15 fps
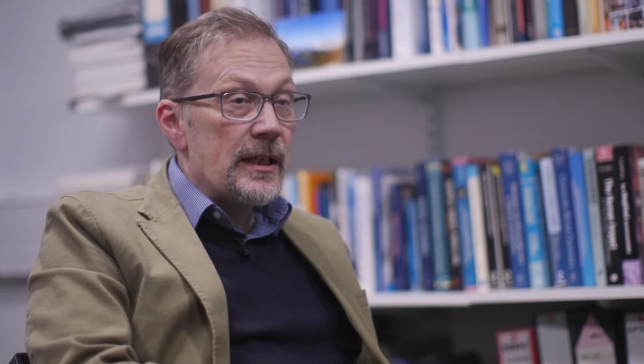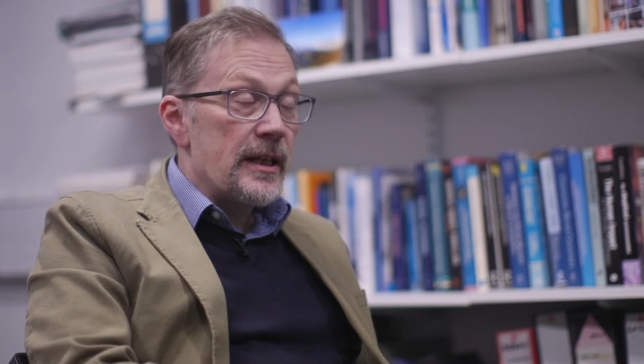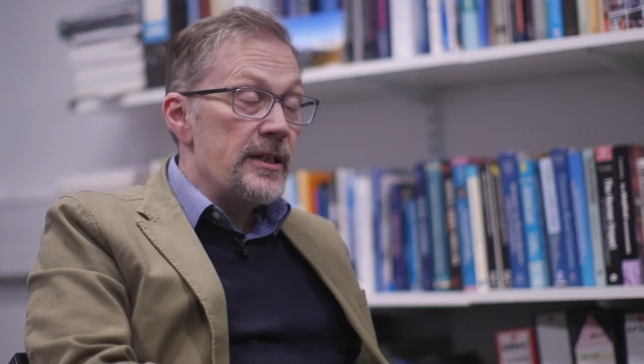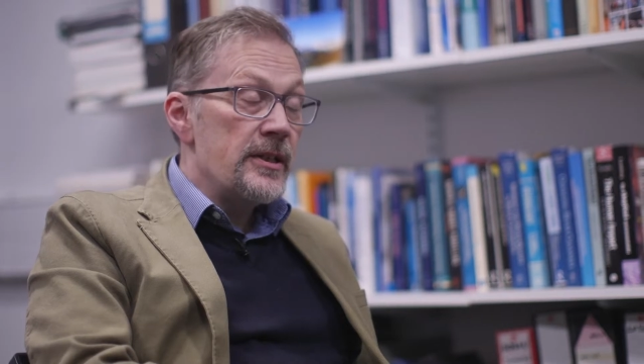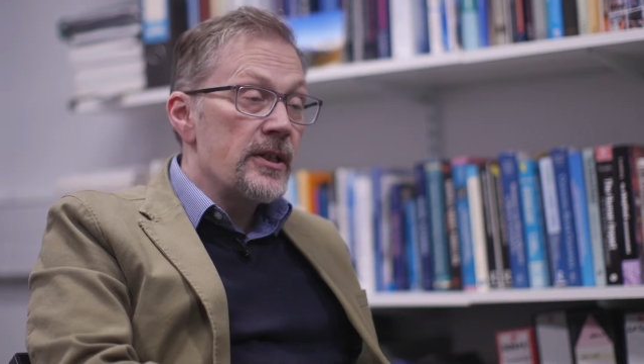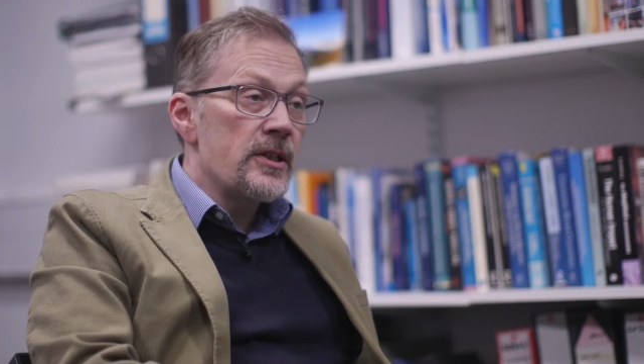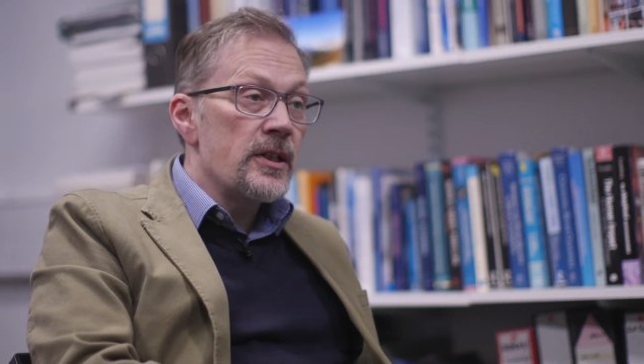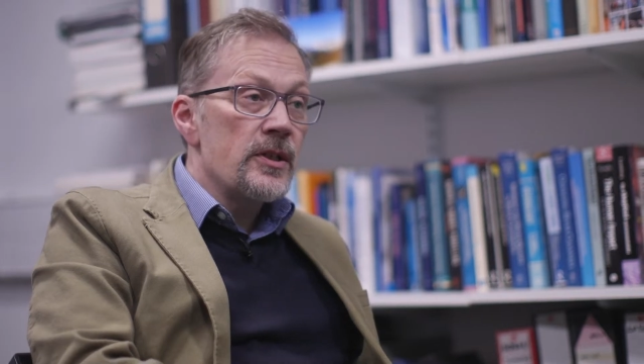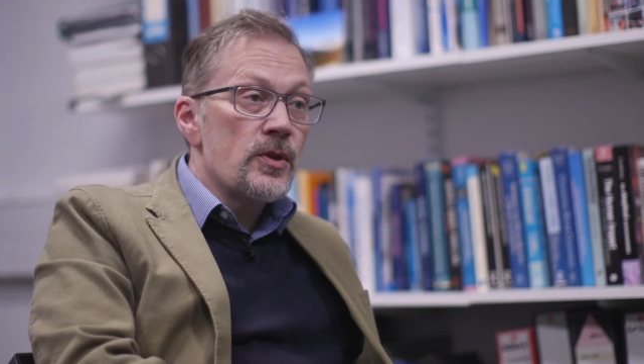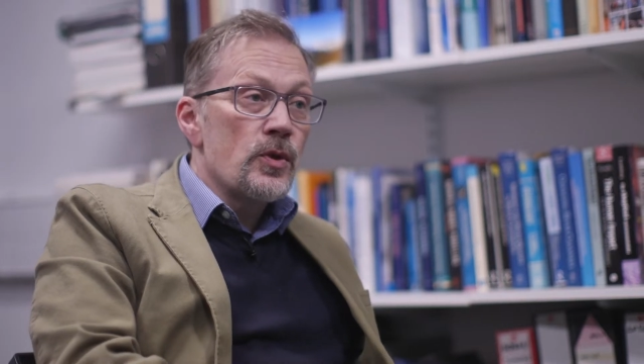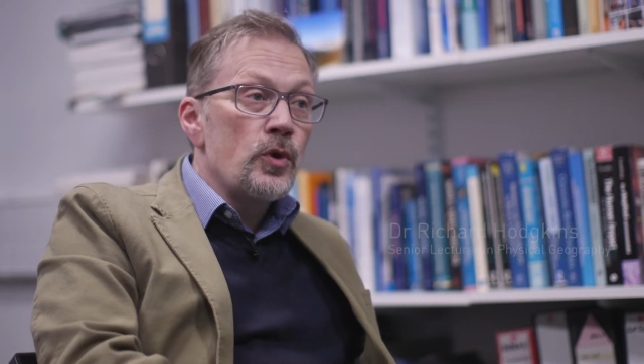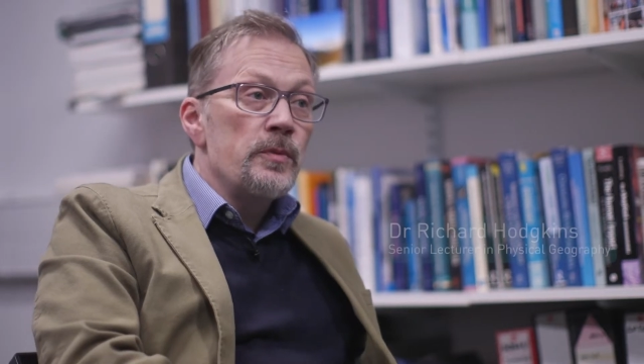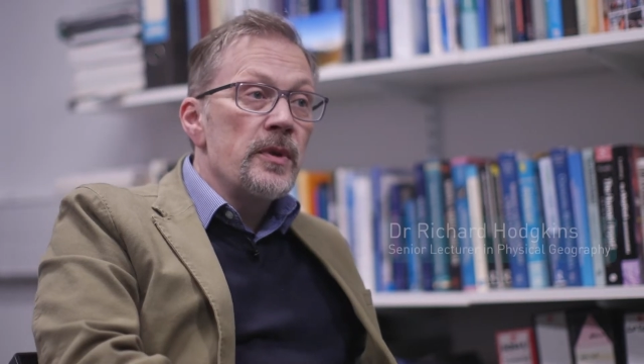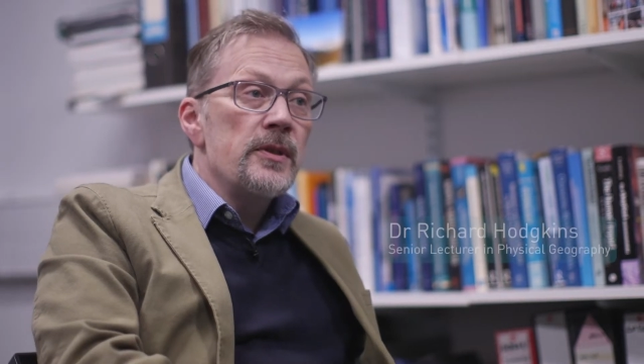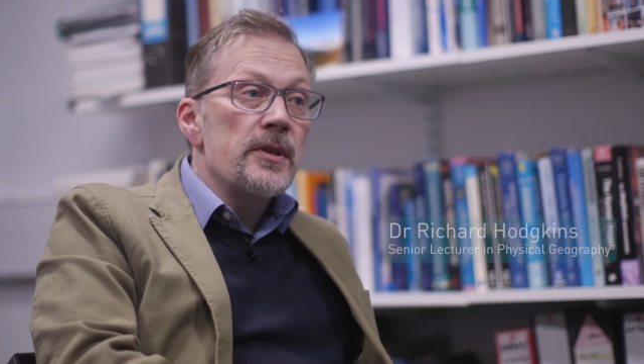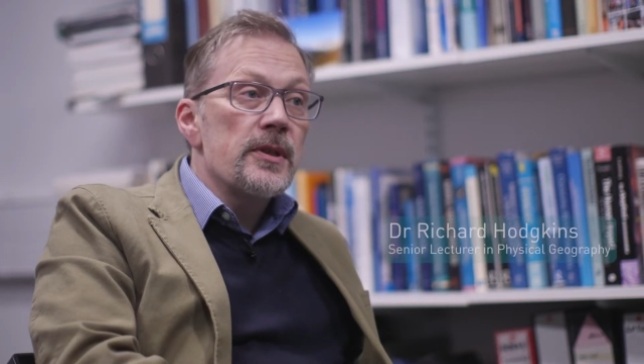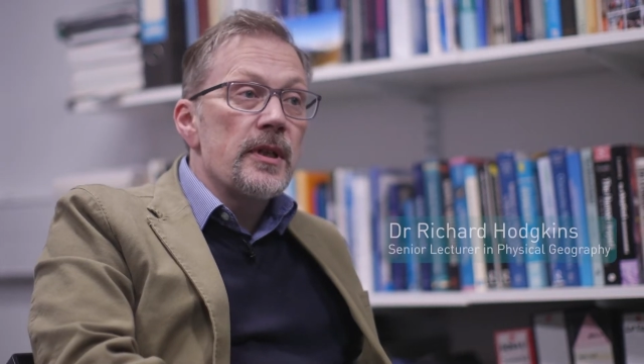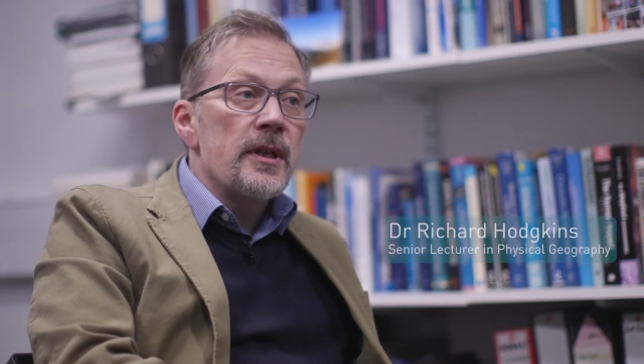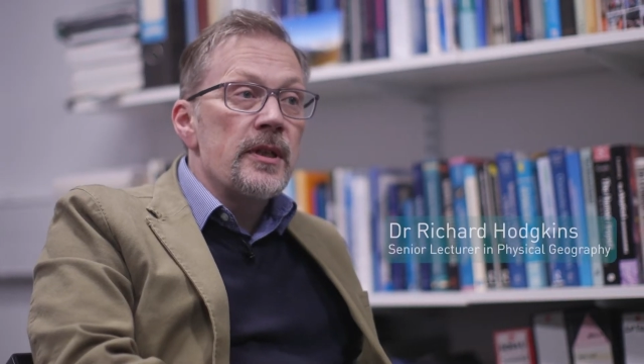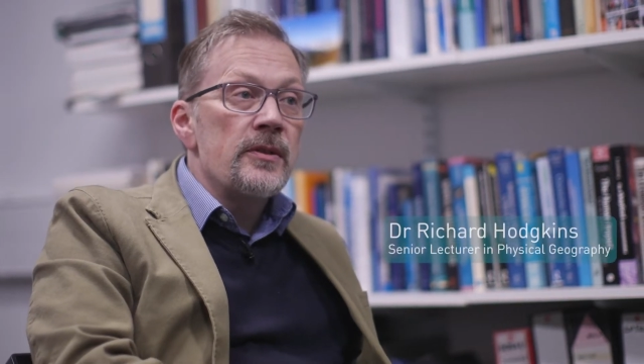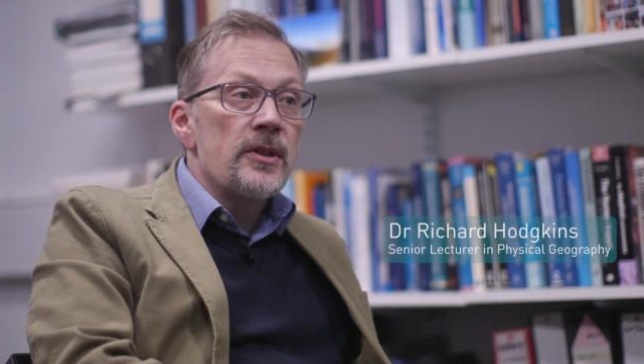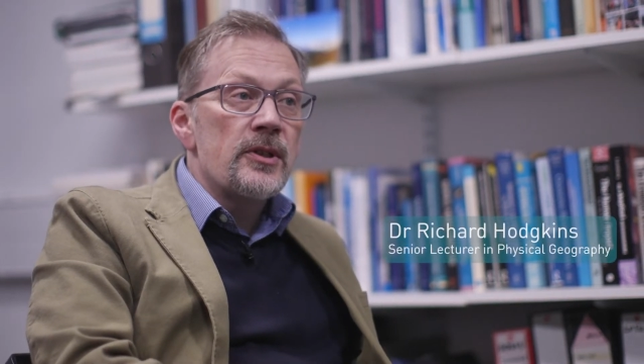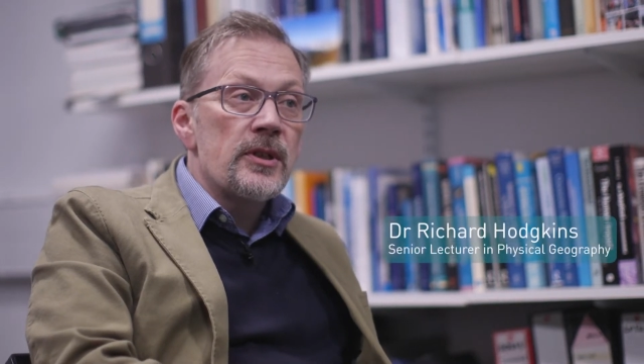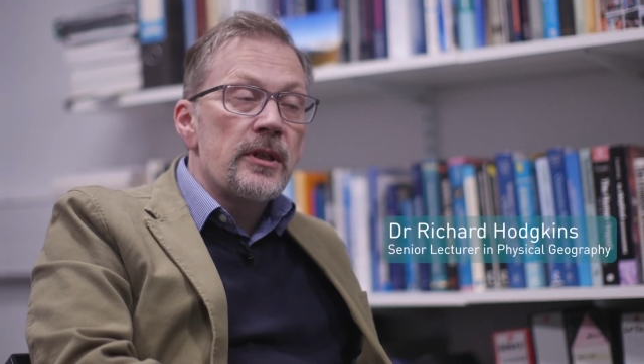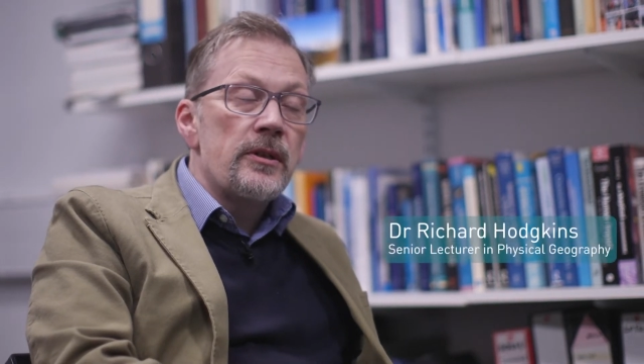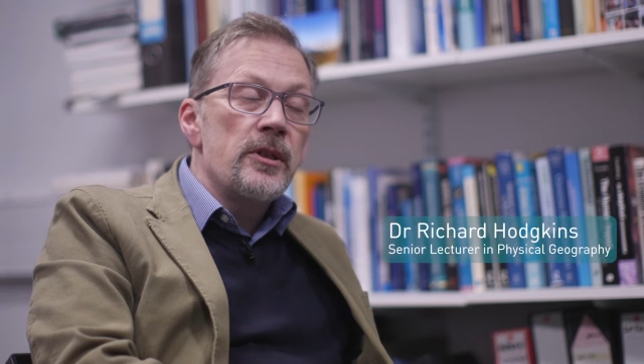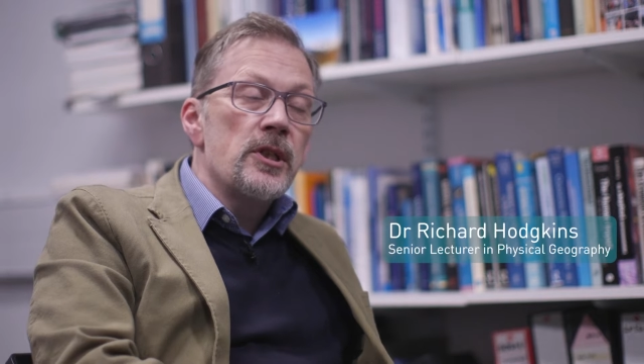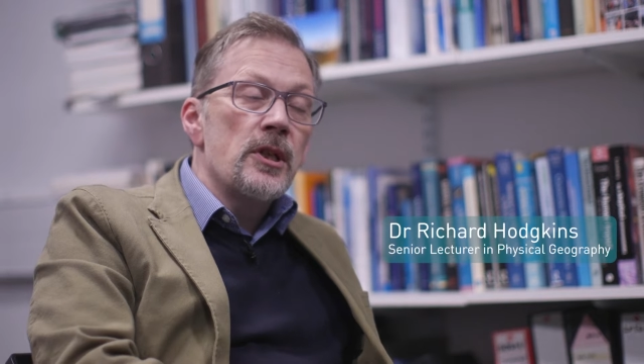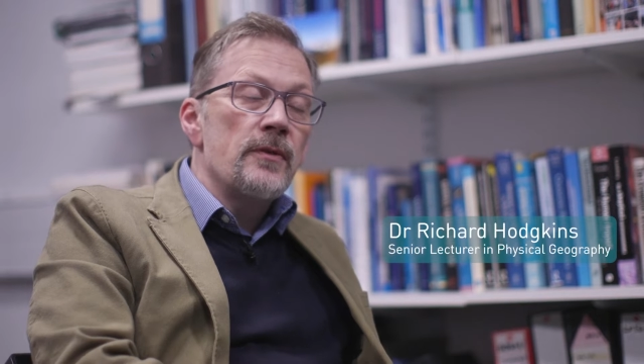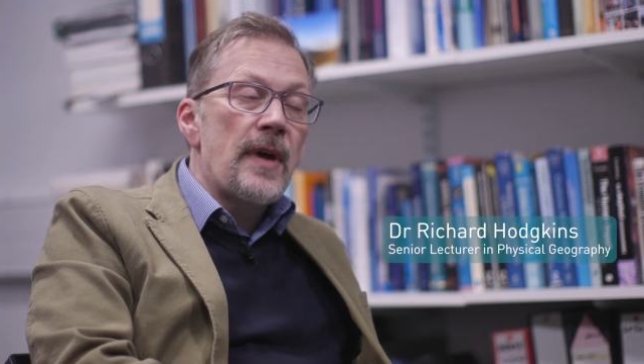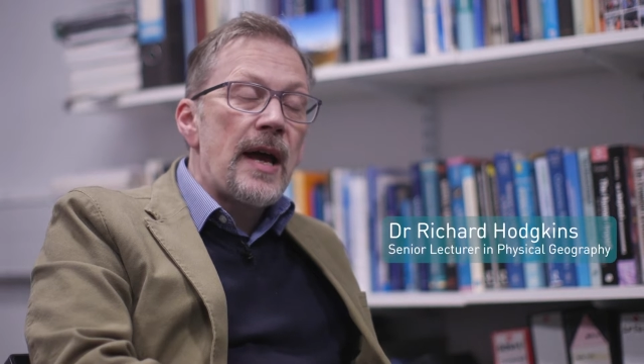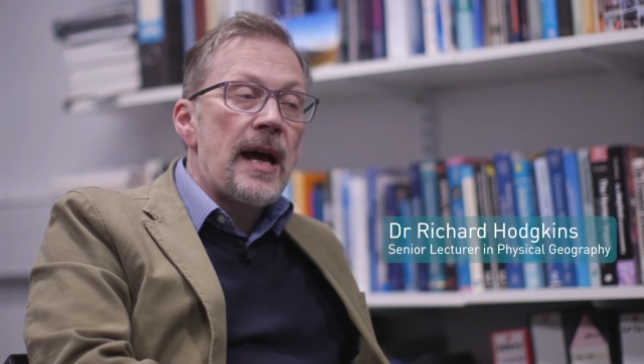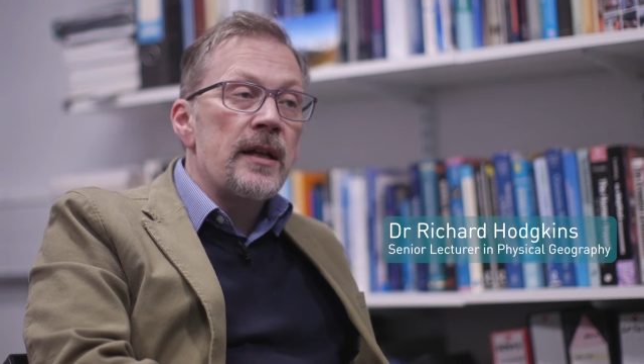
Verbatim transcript: latest instalment in the series of